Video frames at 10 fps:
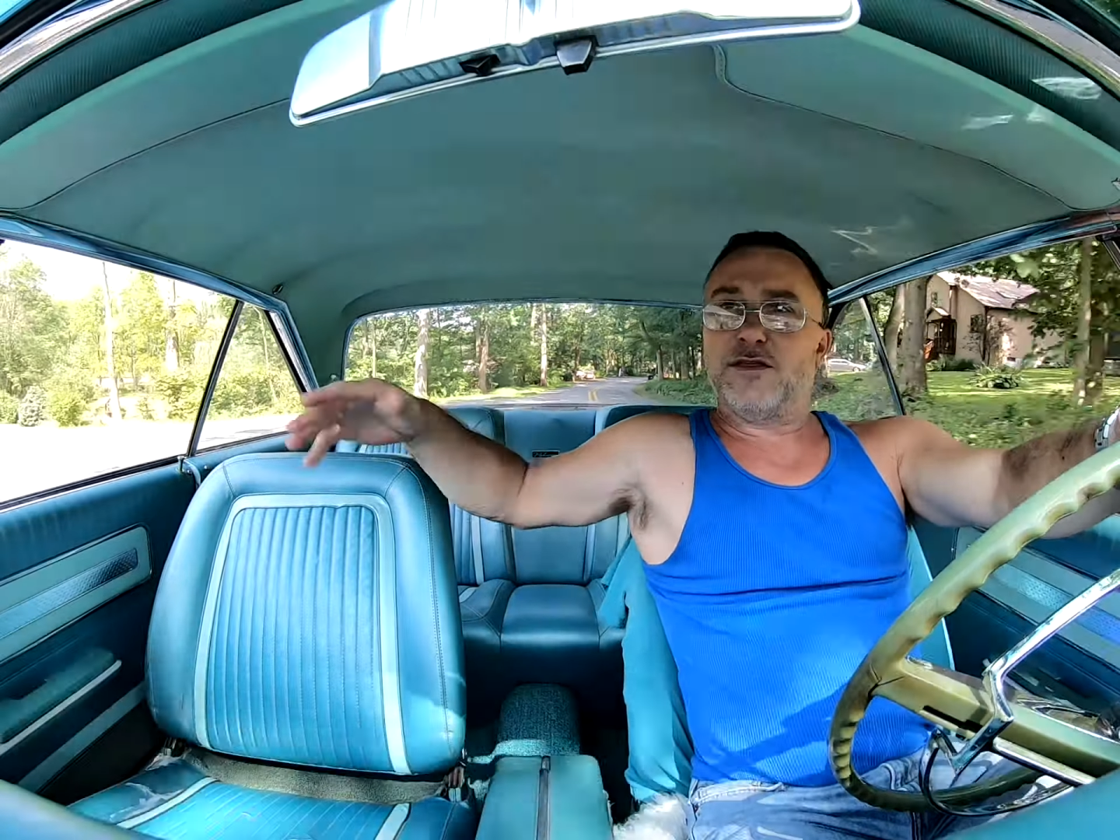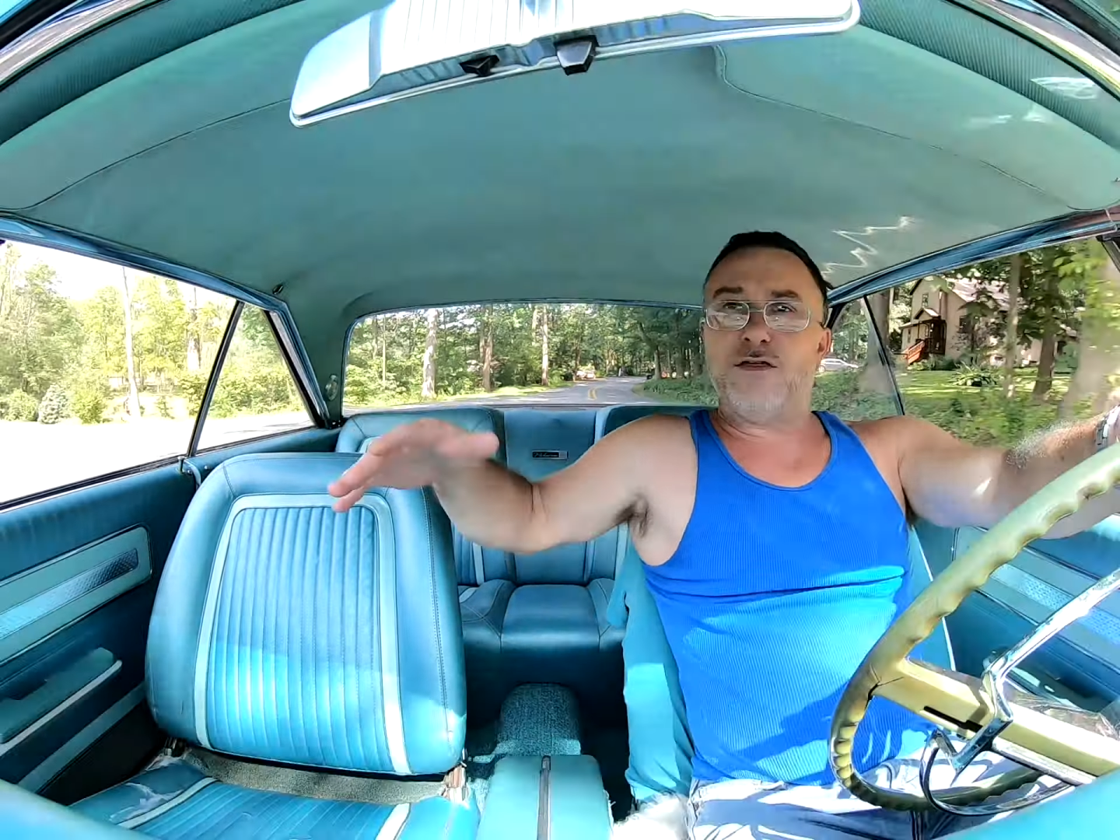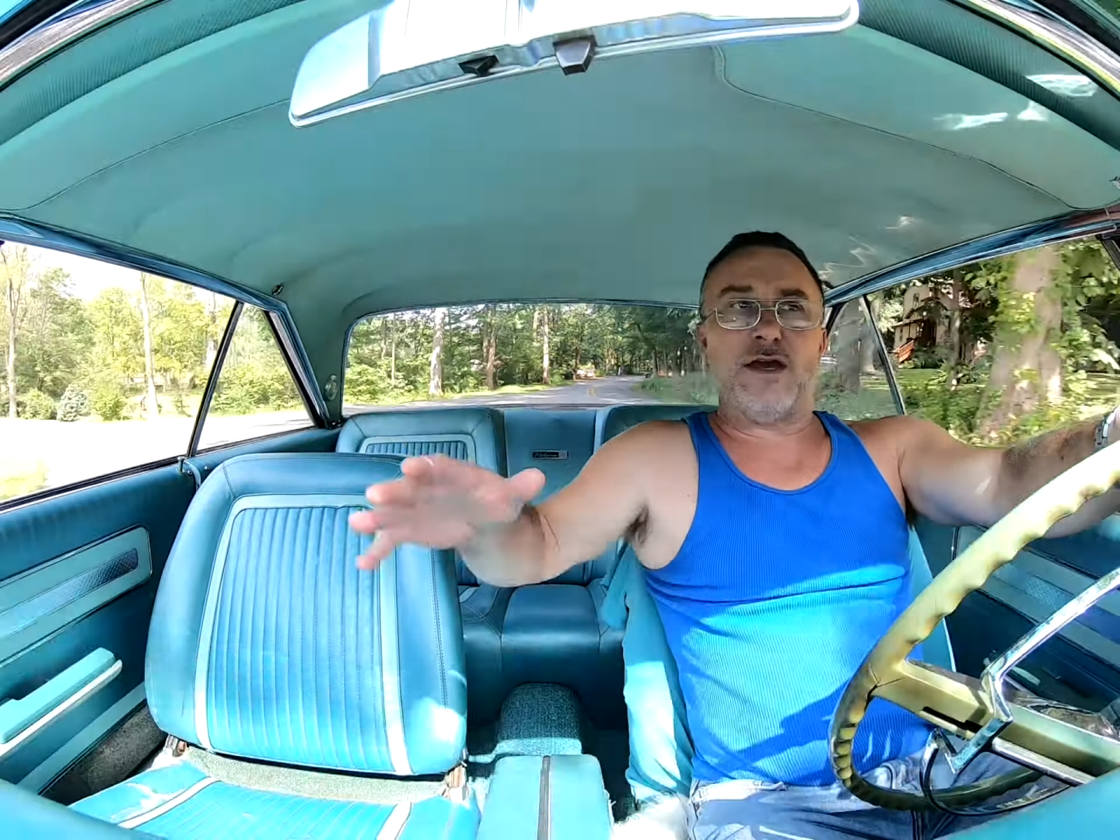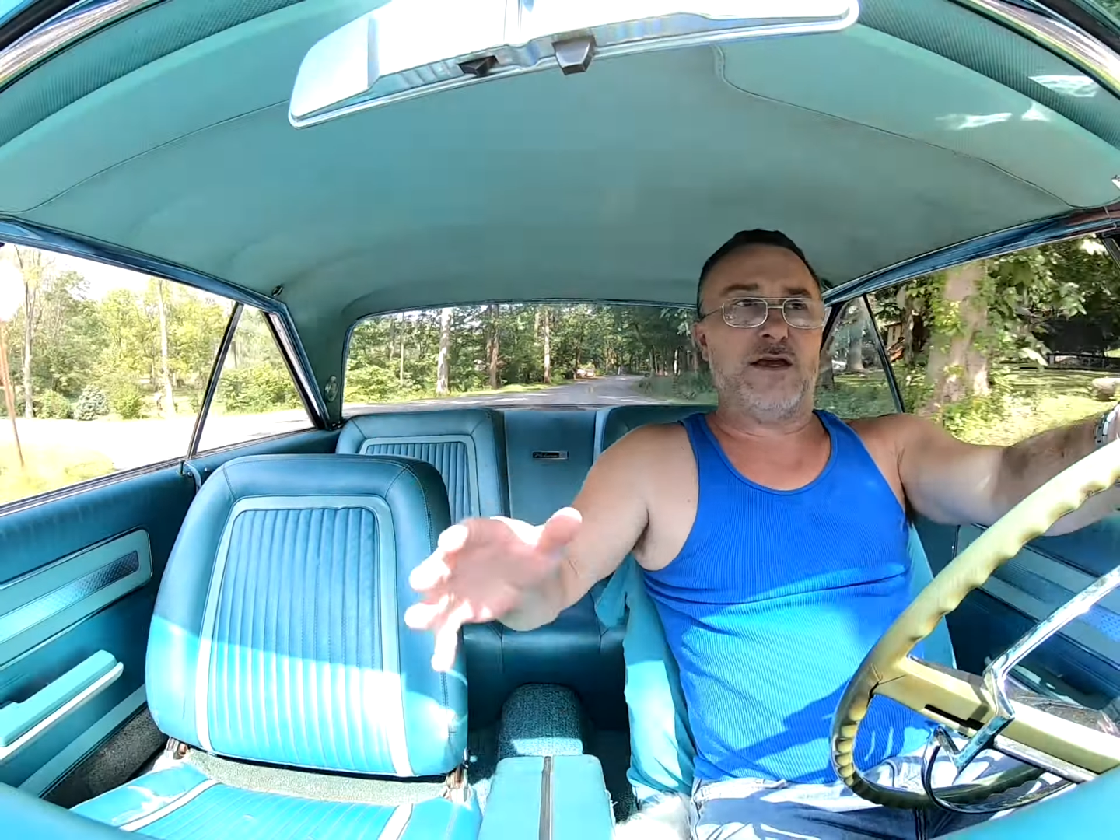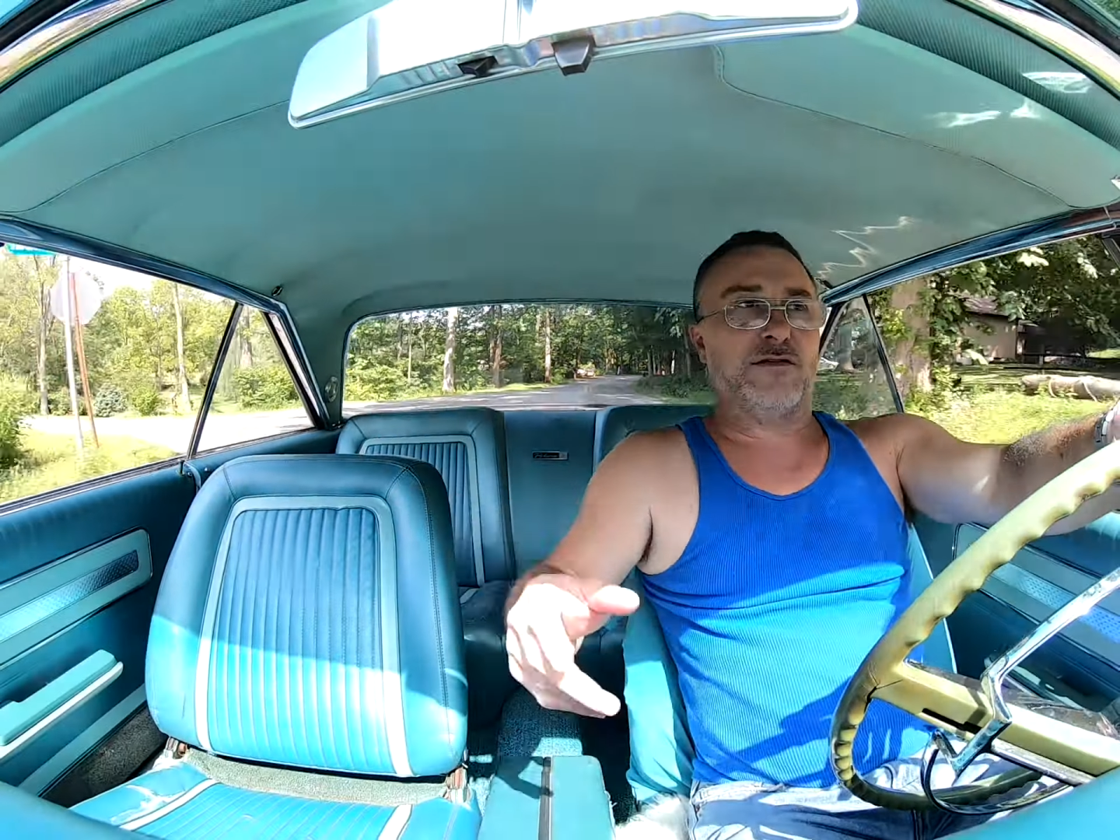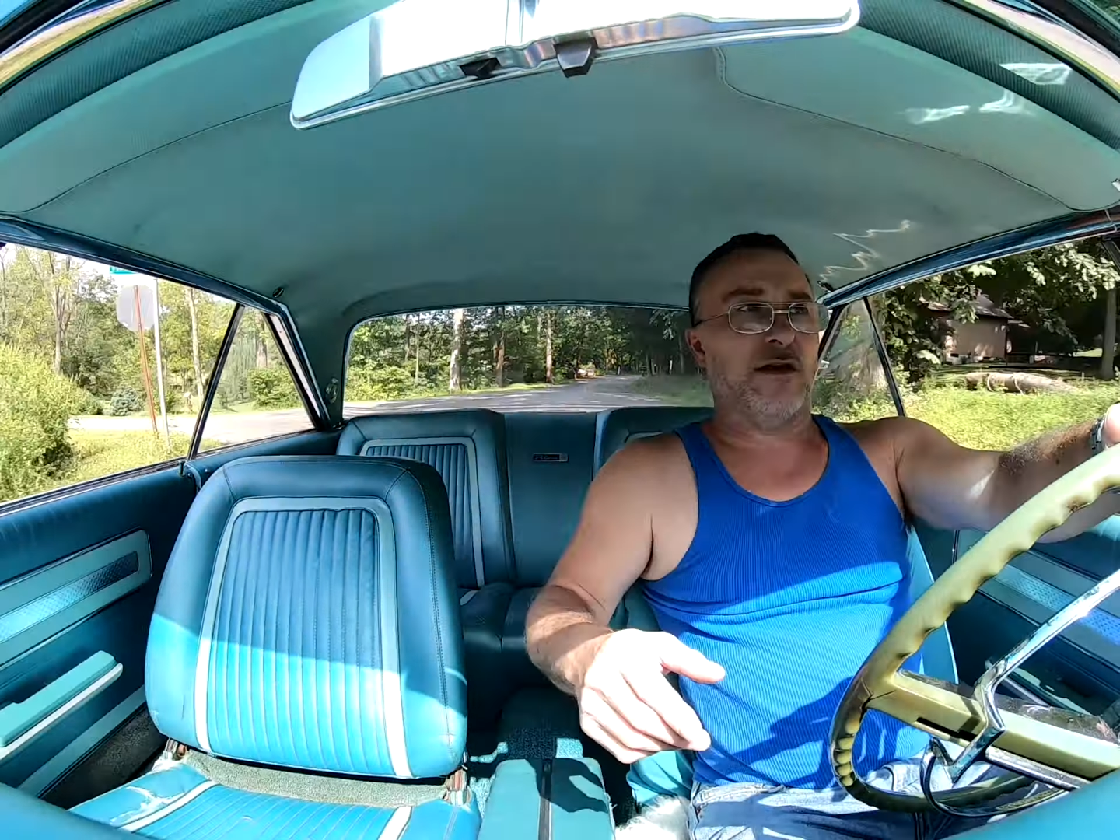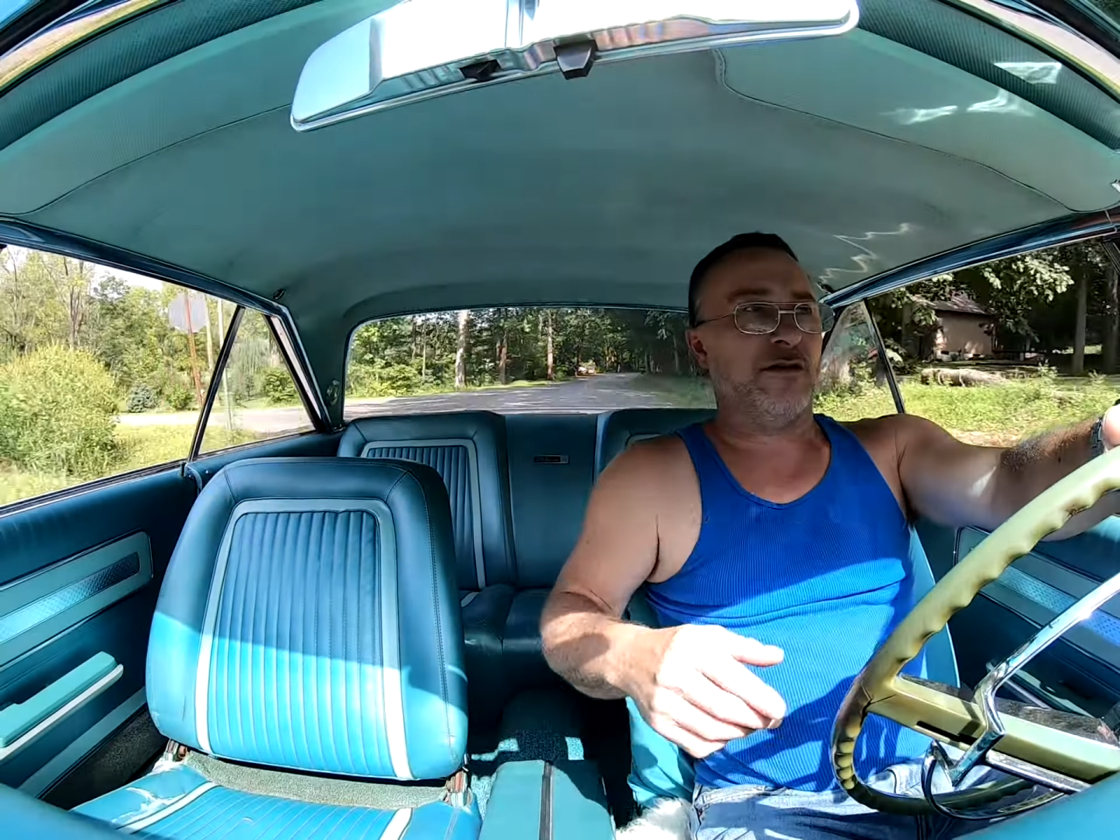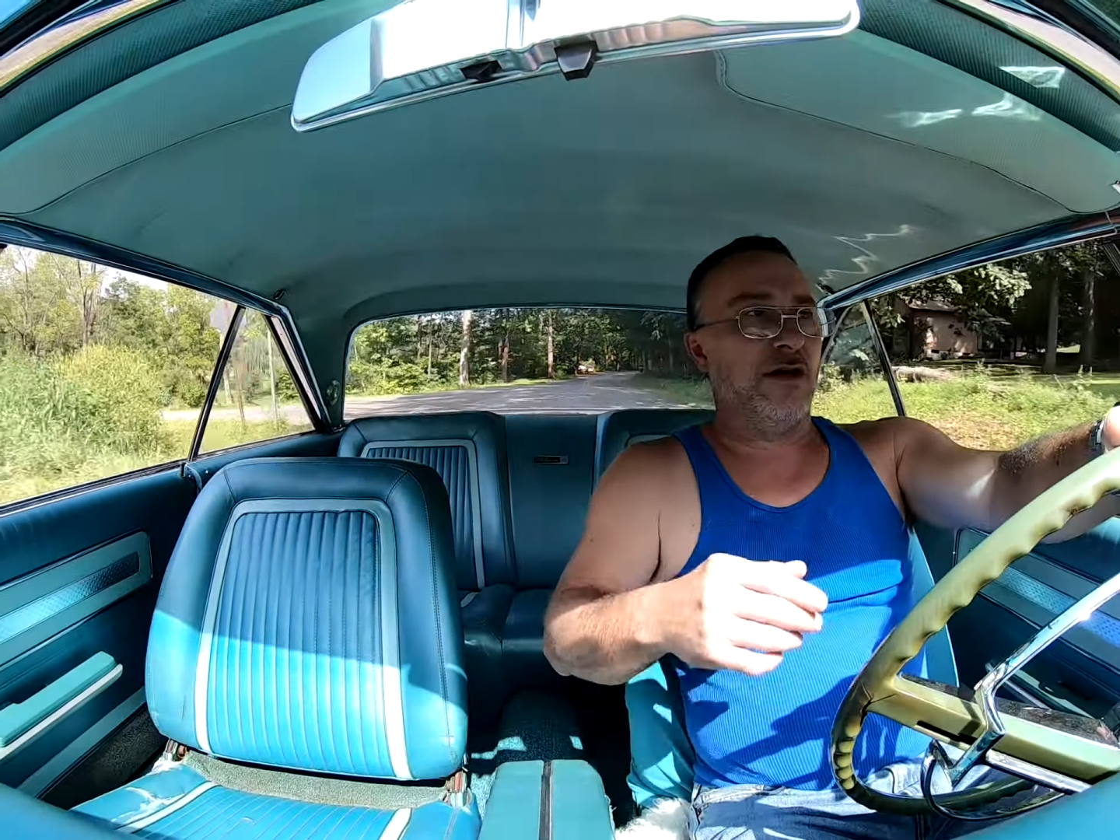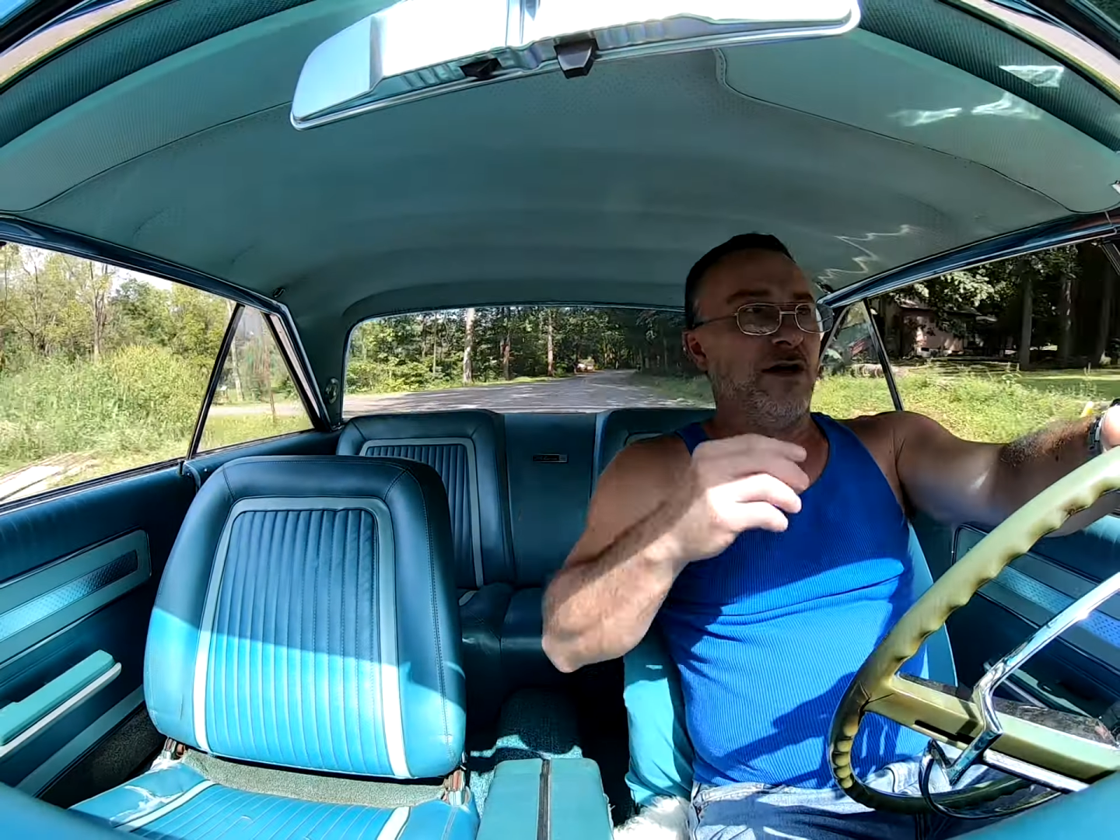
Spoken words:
thing is that